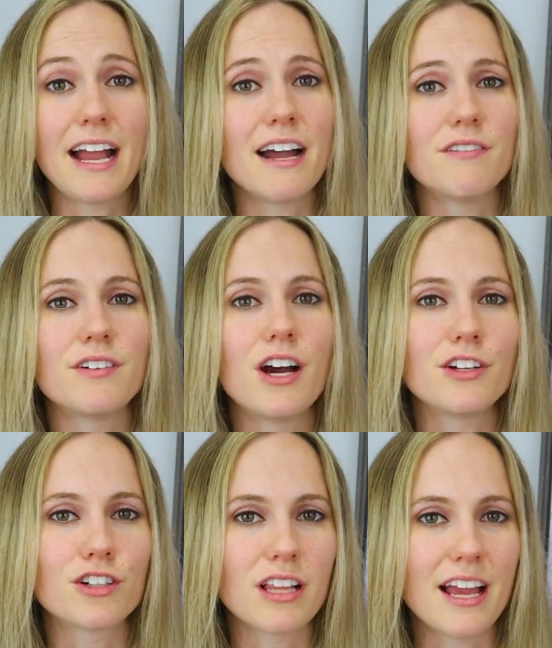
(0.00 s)
I have
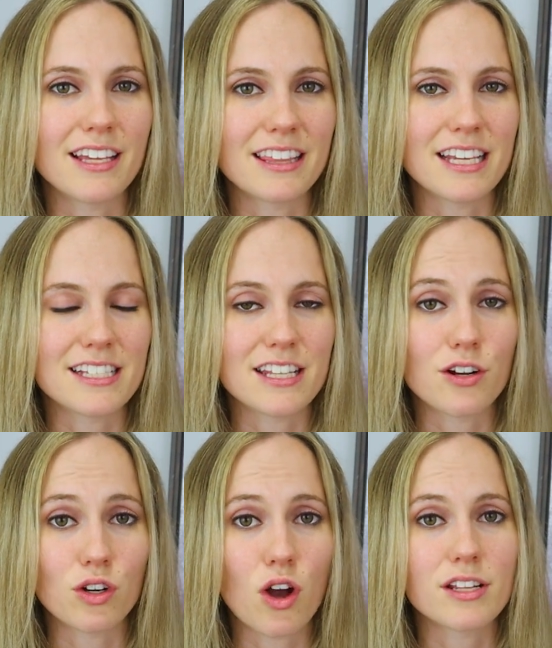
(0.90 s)
underlying things
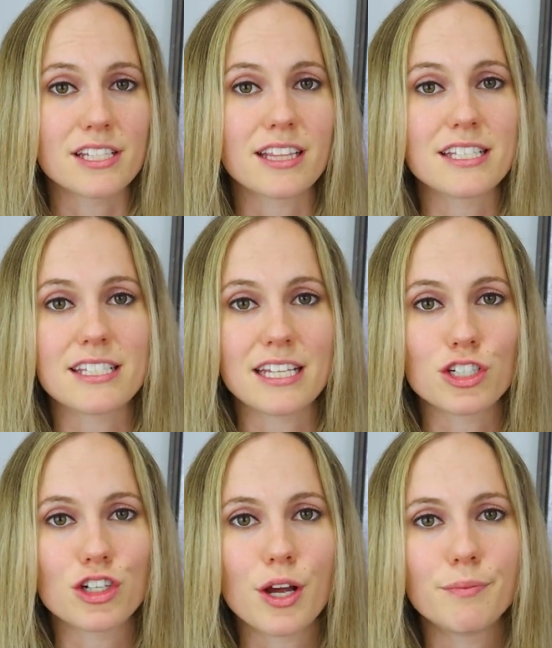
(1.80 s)
that are causing this
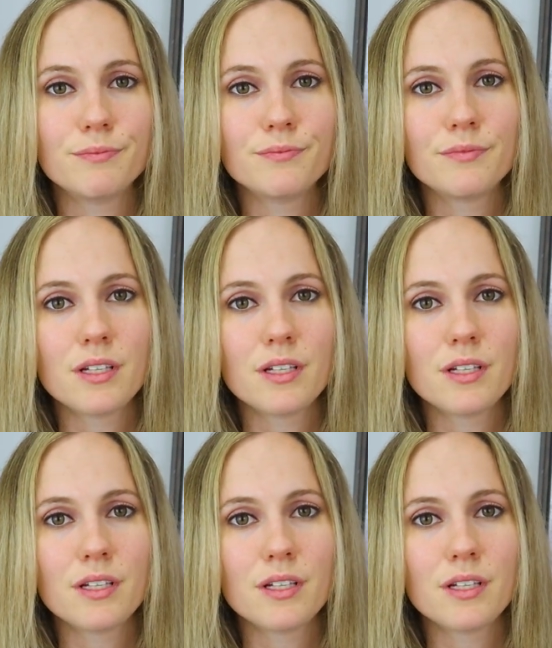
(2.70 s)
syndrome,